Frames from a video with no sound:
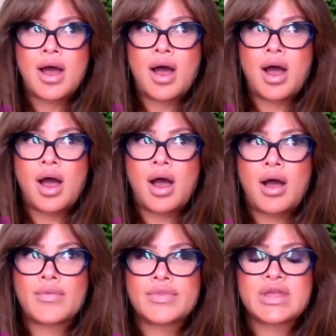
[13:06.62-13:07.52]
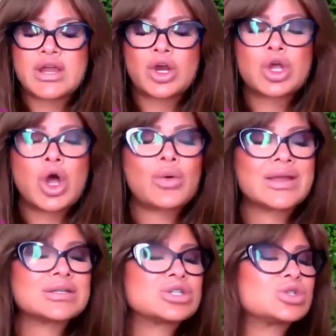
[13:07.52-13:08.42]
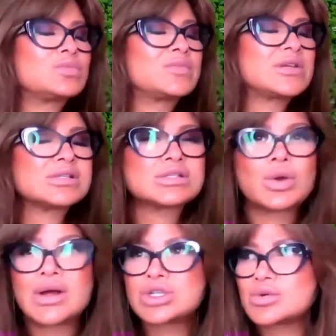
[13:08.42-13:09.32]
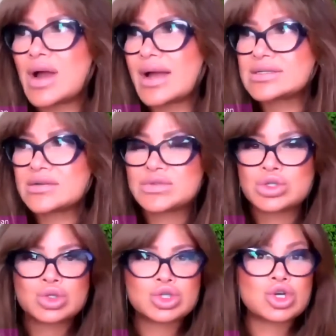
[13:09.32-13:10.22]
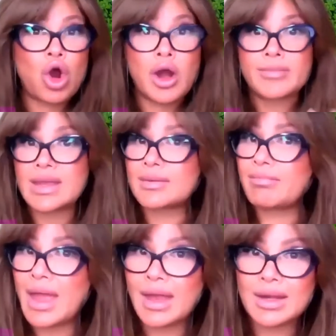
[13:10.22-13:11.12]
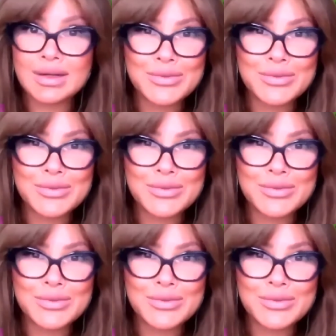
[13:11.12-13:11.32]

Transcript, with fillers: Uh, they're going to be so attractive to charming men,